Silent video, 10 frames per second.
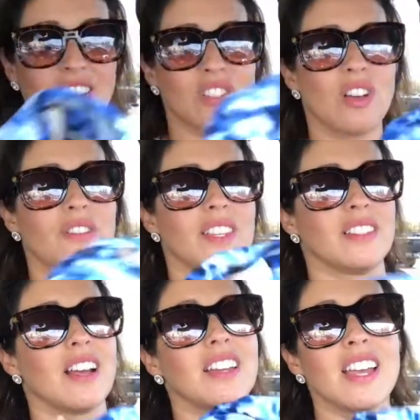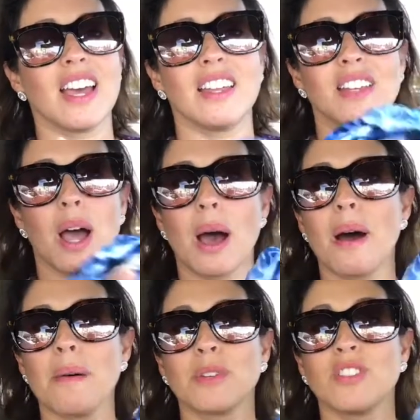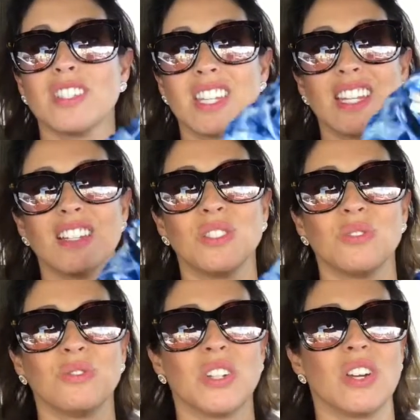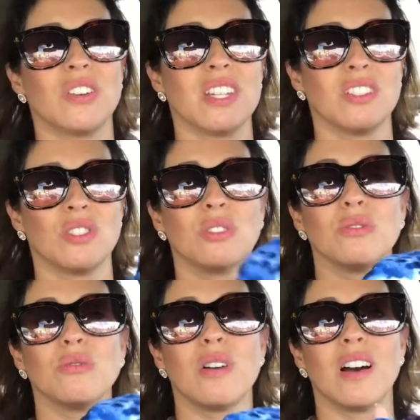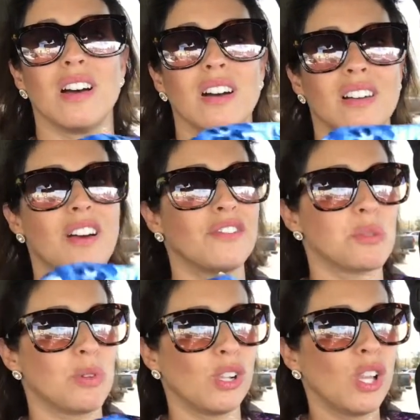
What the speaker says: I saw this again. Christina's very into comfortable